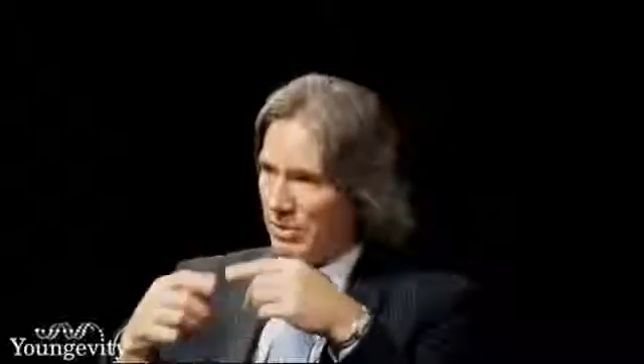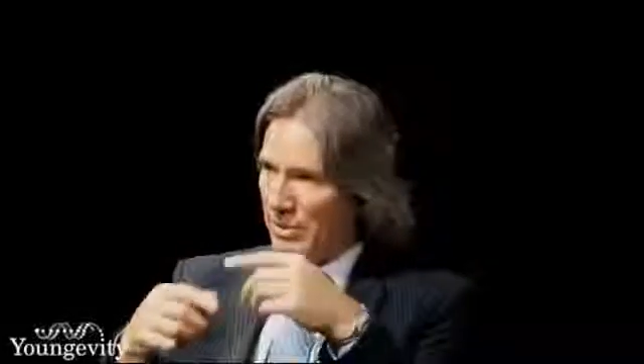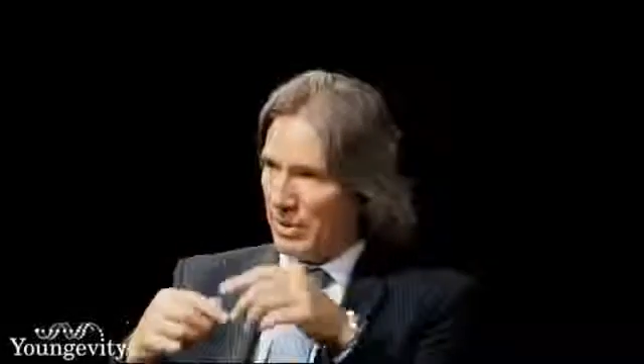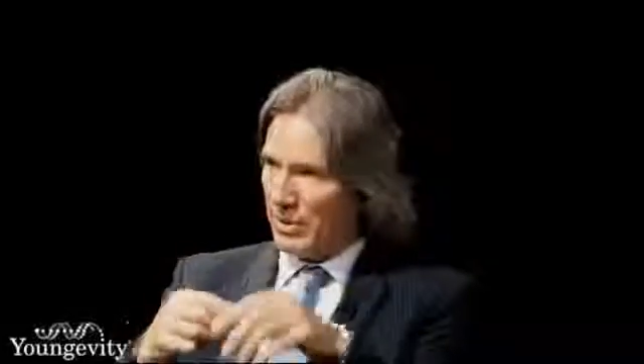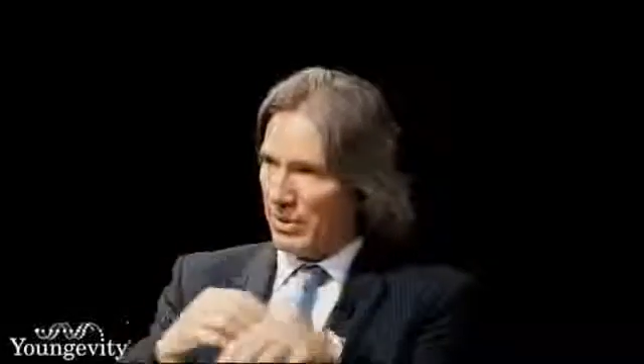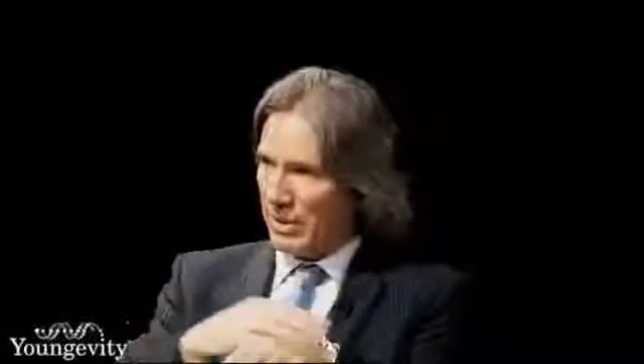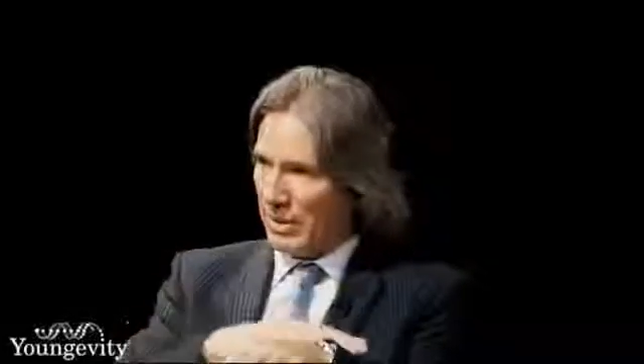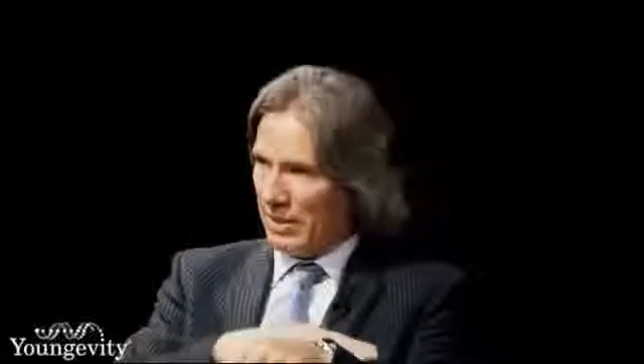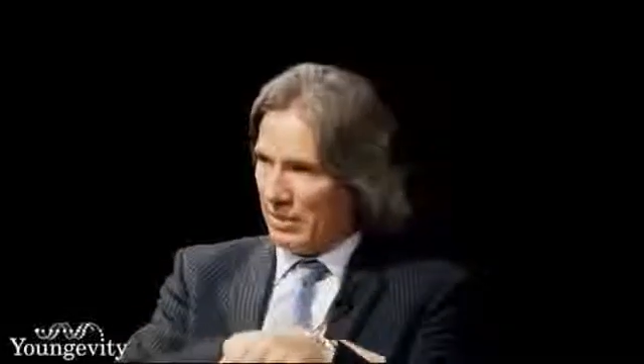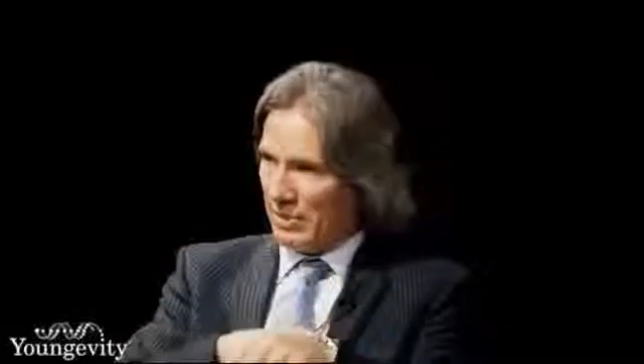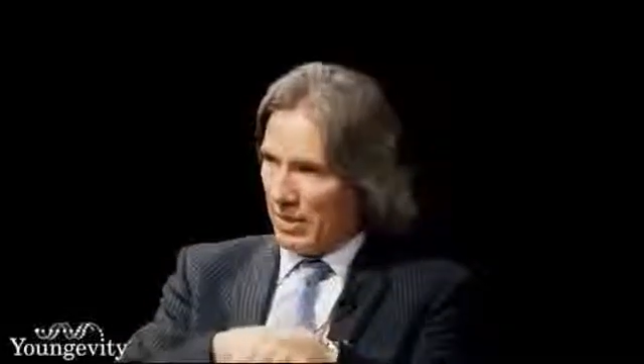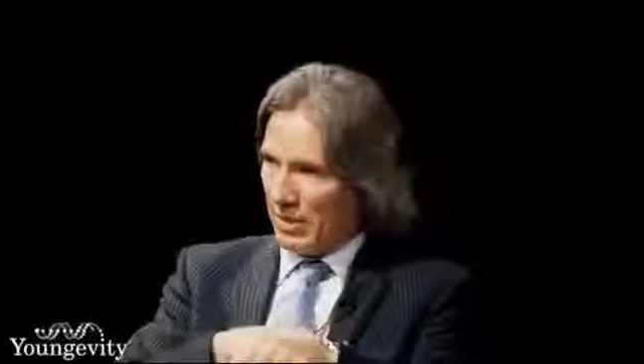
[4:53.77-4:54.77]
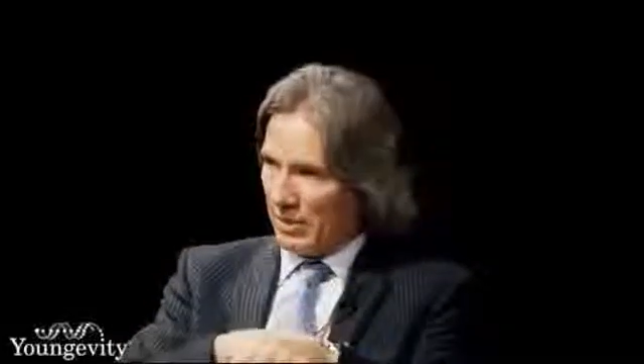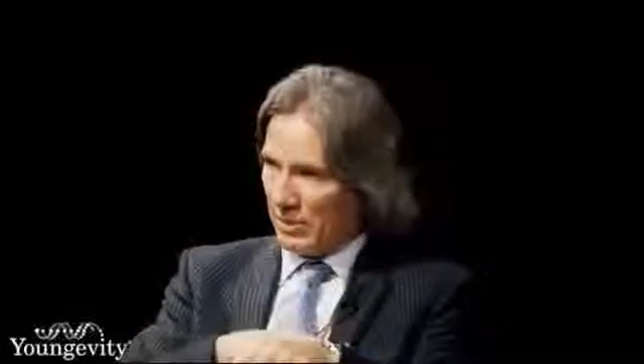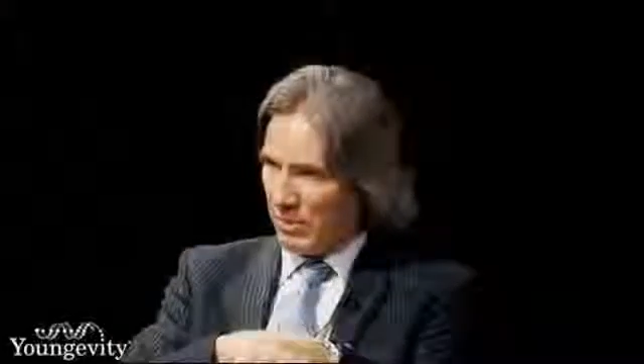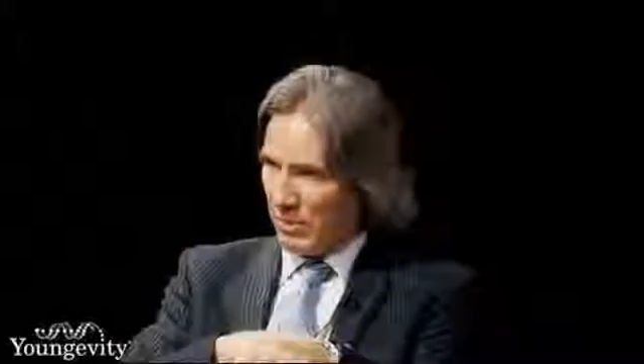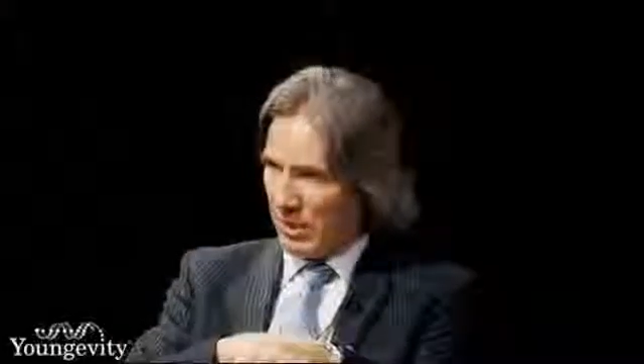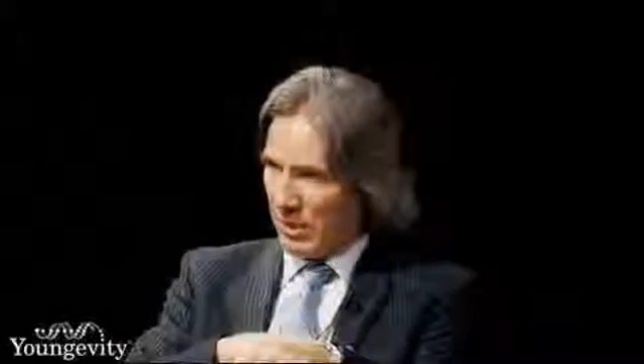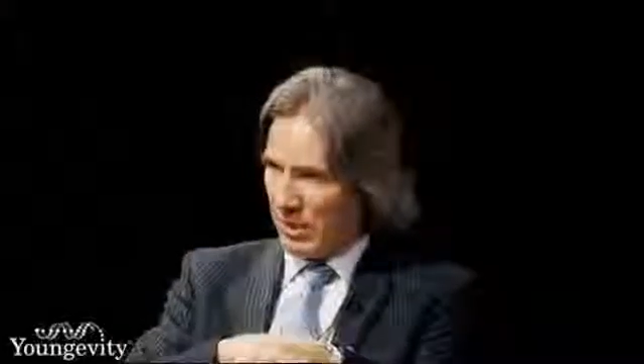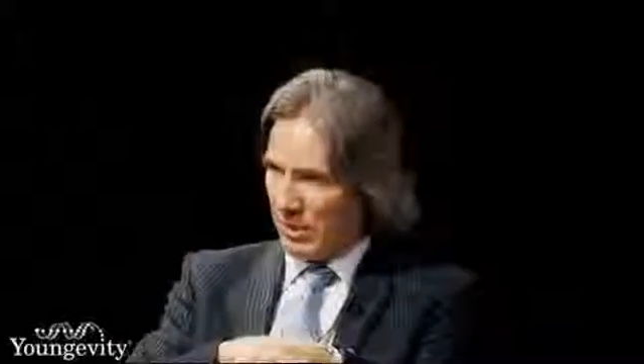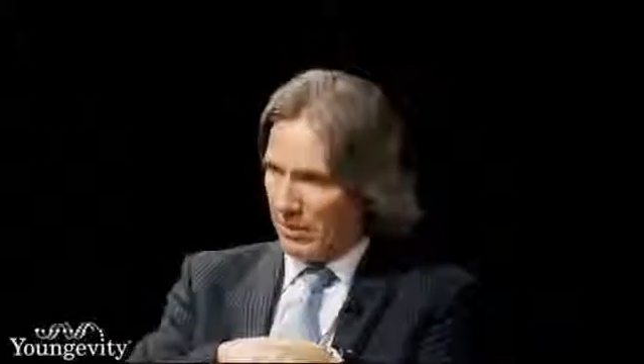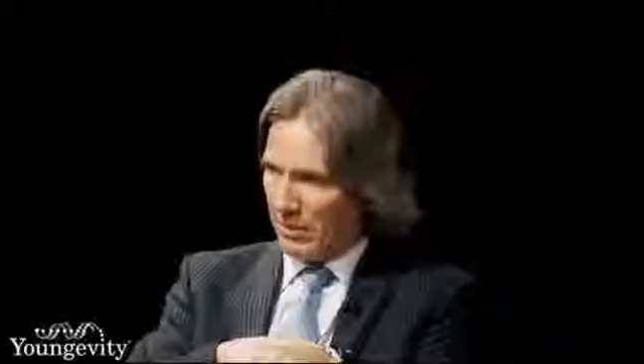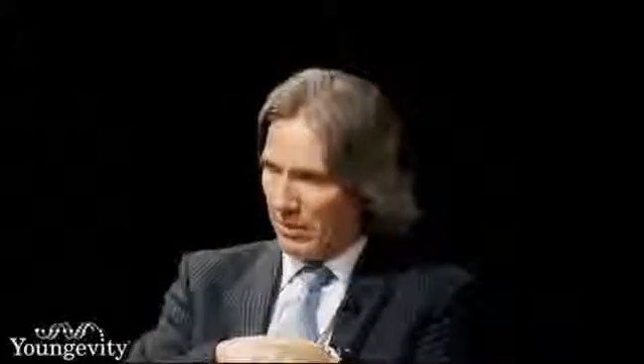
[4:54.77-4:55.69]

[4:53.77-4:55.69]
material in the cells of the body.